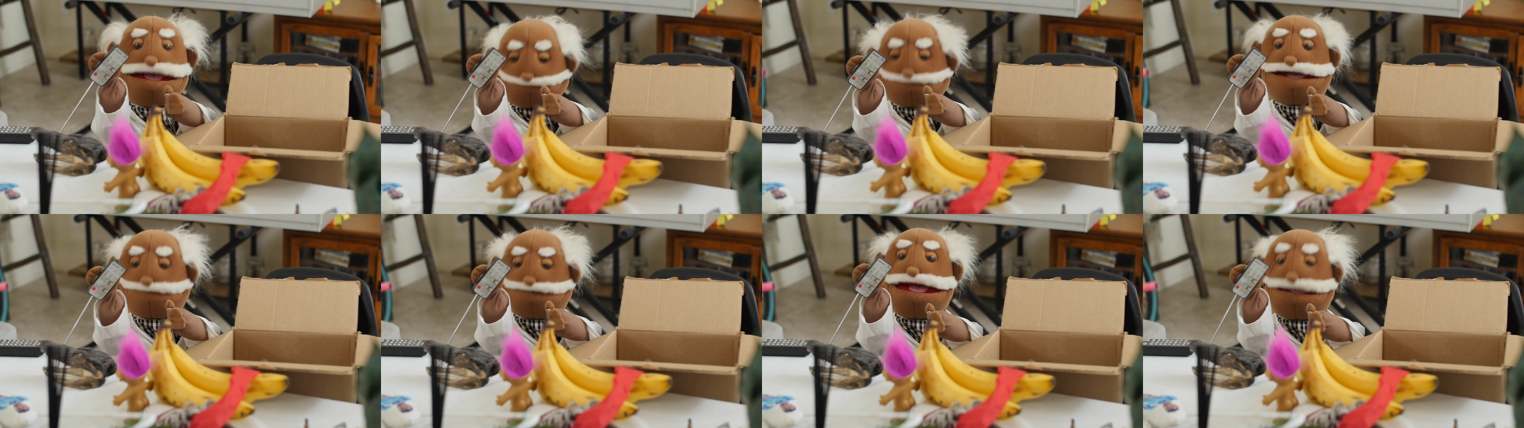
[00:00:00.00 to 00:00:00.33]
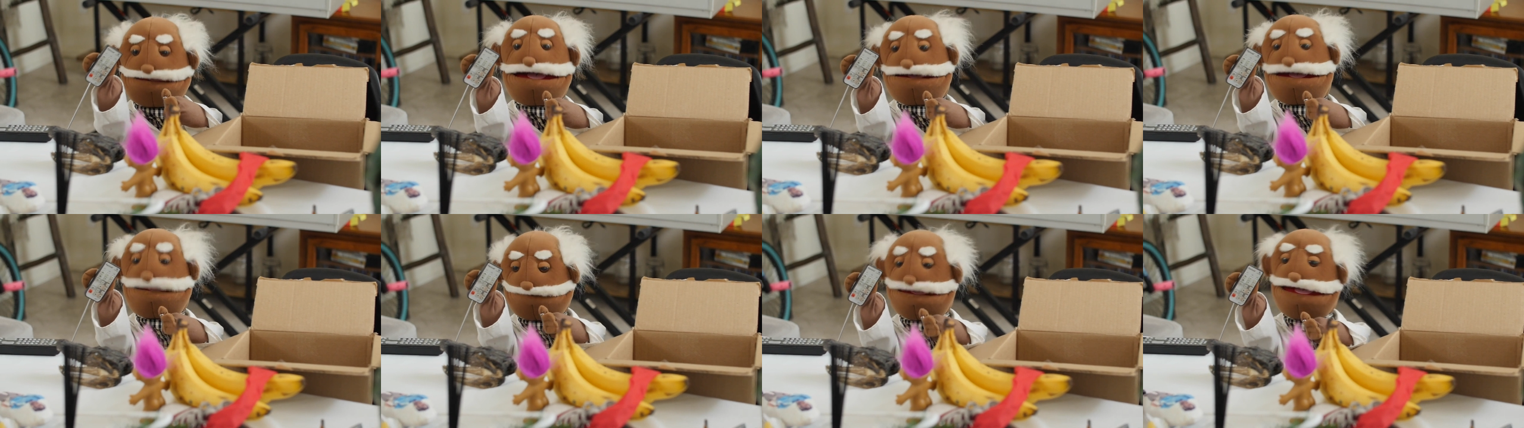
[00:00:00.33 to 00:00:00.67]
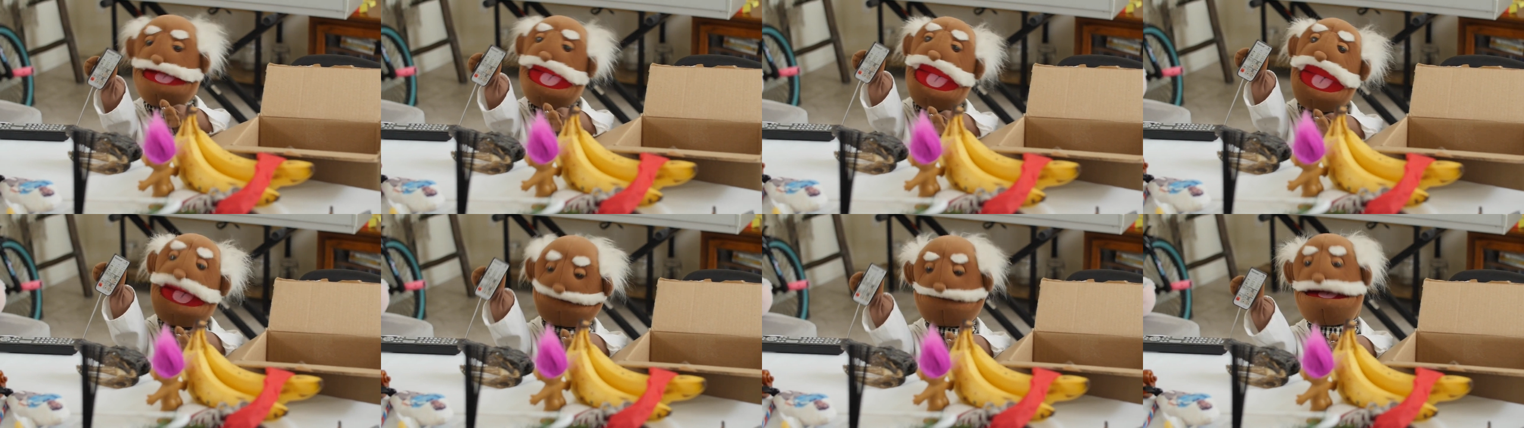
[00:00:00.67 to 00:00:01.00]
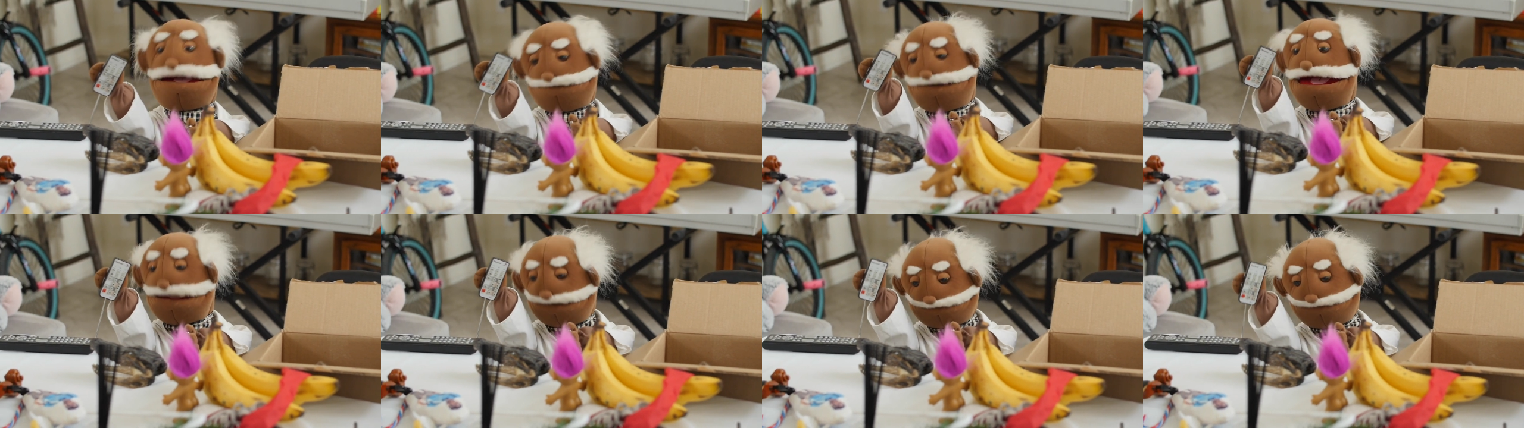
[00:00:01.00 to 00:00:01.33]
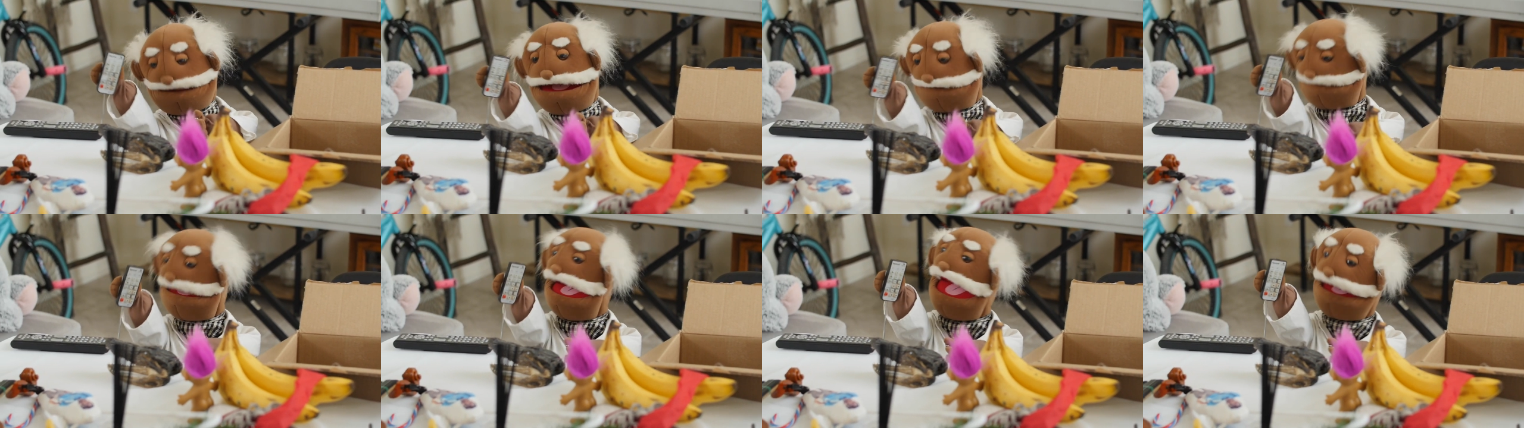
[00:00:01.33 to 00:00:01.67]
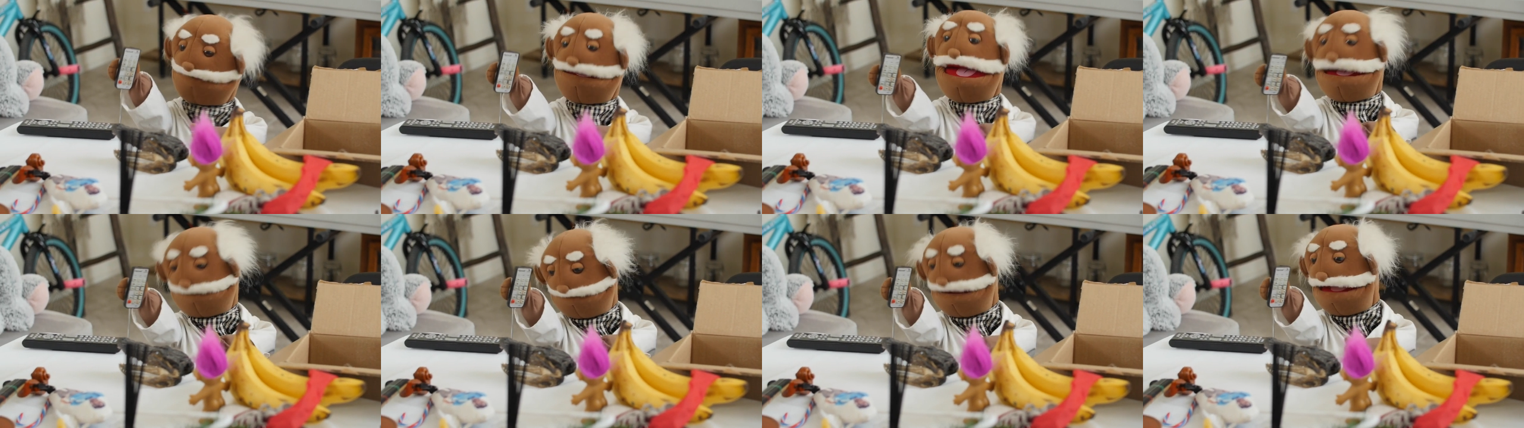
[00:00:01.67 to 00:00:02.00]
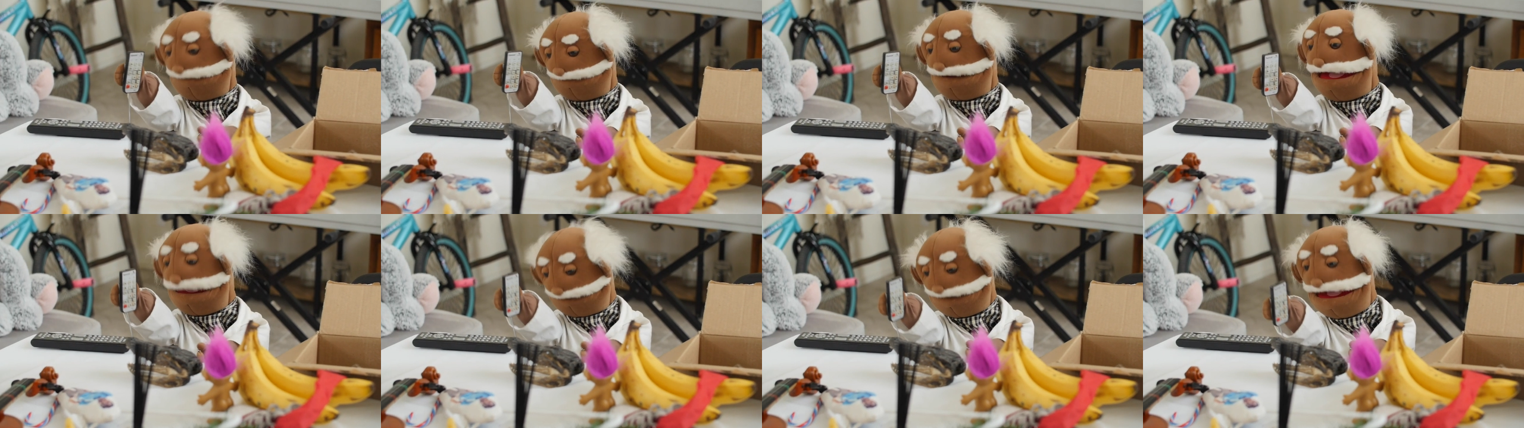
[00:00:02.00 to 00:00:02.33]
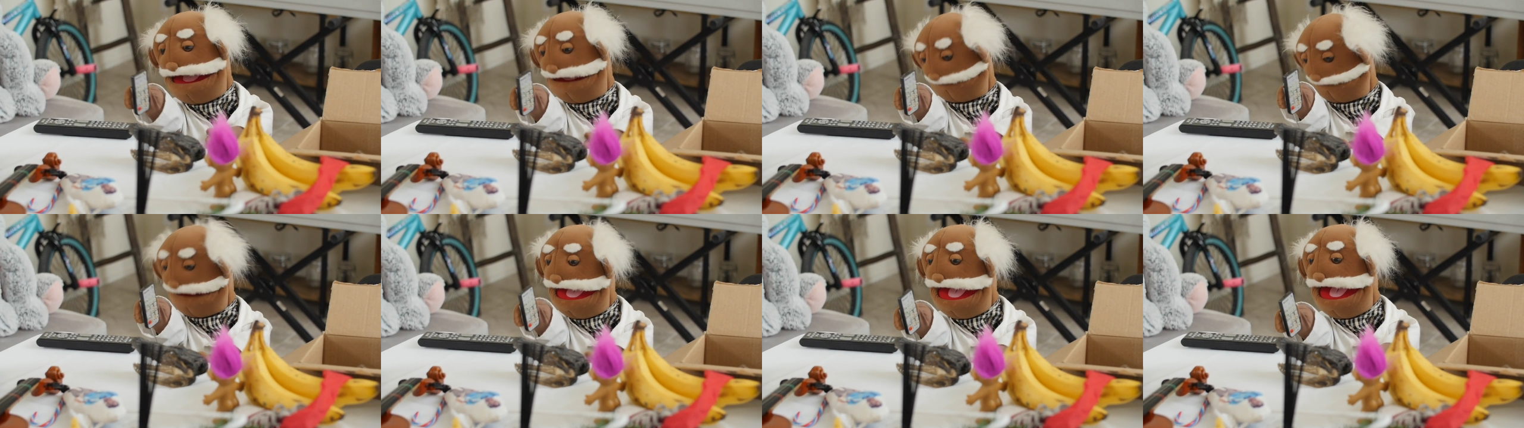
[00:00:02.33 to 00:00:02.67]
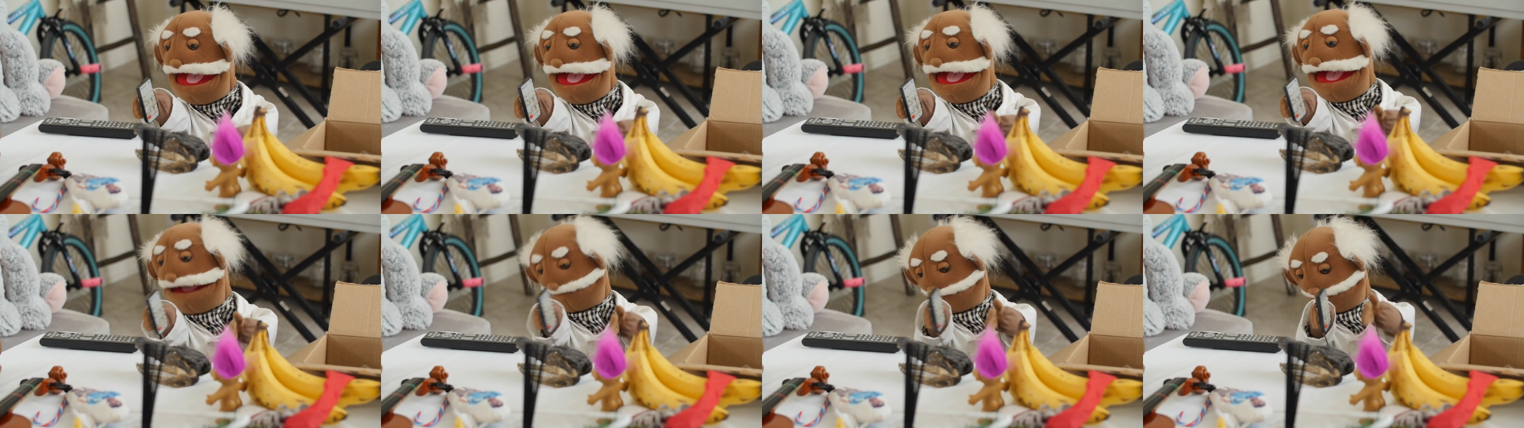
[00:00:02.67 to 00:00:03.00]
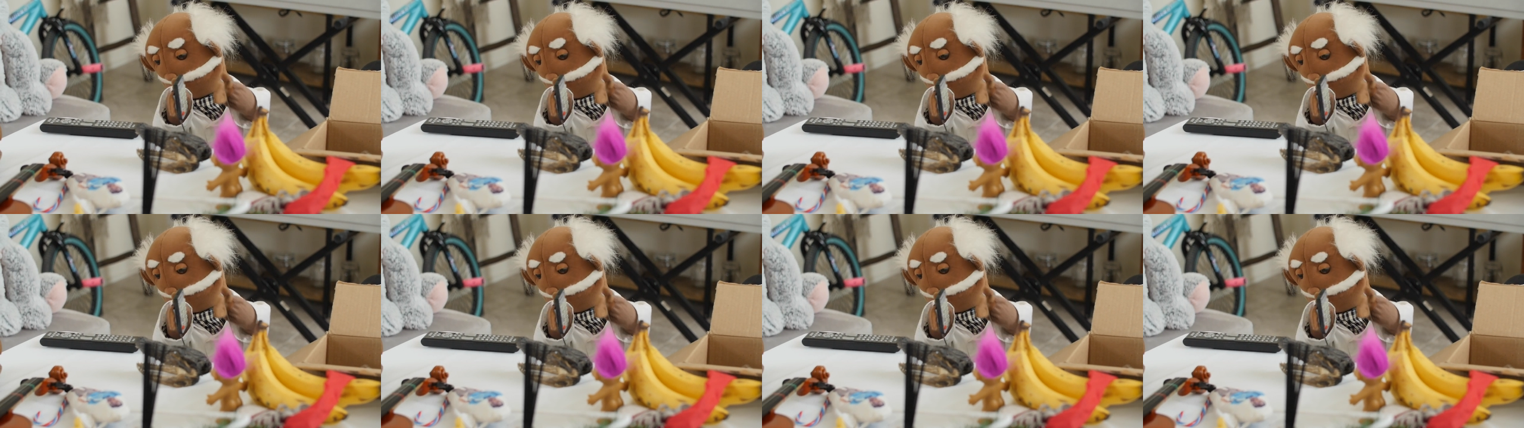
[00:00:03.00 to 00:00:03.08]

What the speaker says: No face is visible, so there are no lips to read.